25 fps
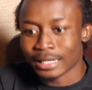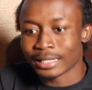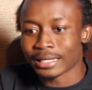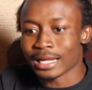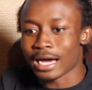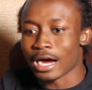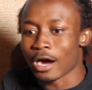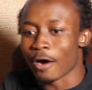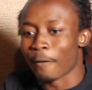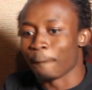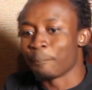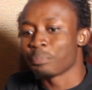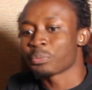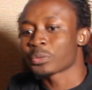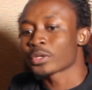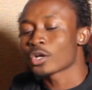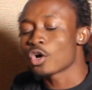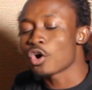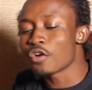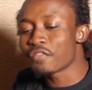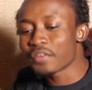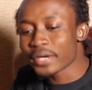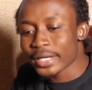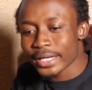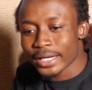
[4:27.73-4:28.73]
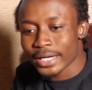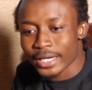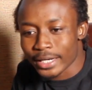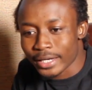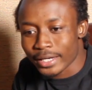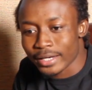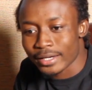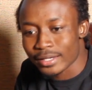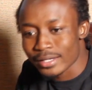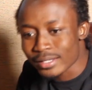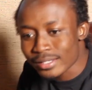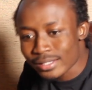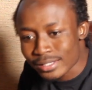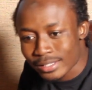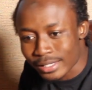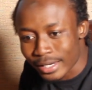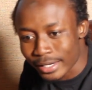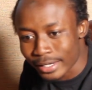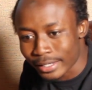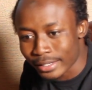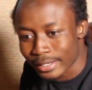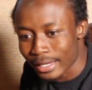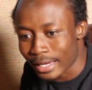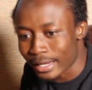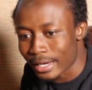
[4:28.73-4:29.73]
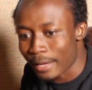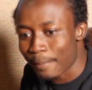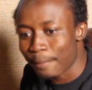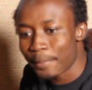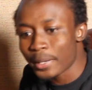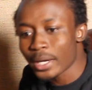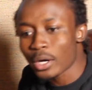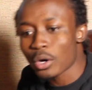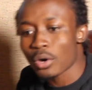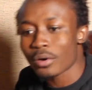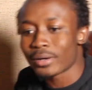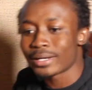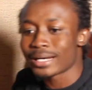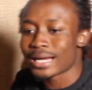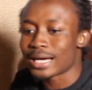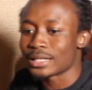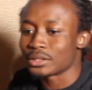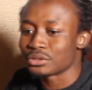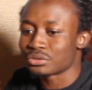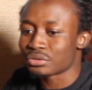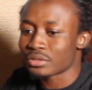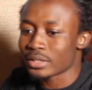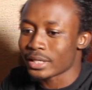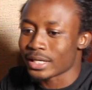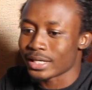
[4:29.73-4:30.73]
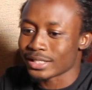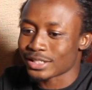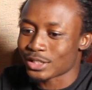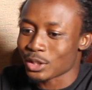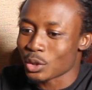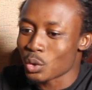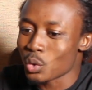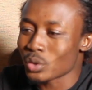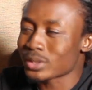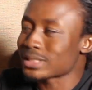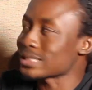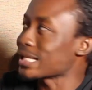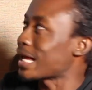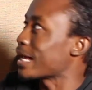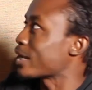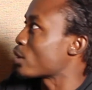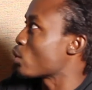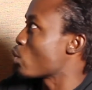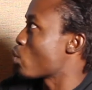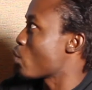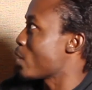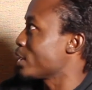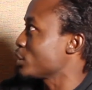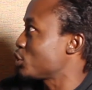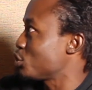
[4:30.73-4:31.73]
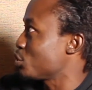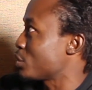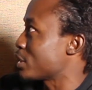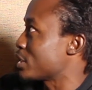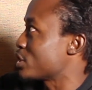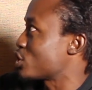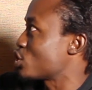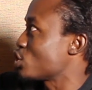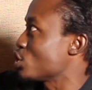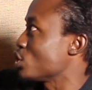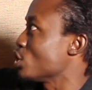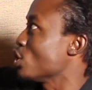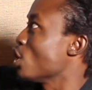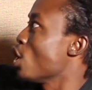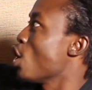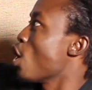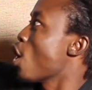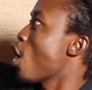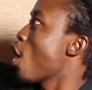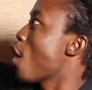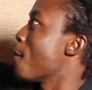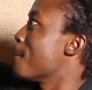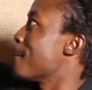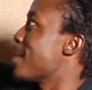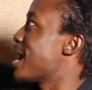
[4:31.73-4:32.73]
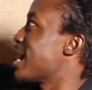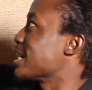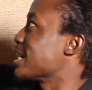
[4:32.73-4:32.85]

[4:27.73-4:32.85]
Now, over here he is saying that a Bitcoin address looks like what you can see on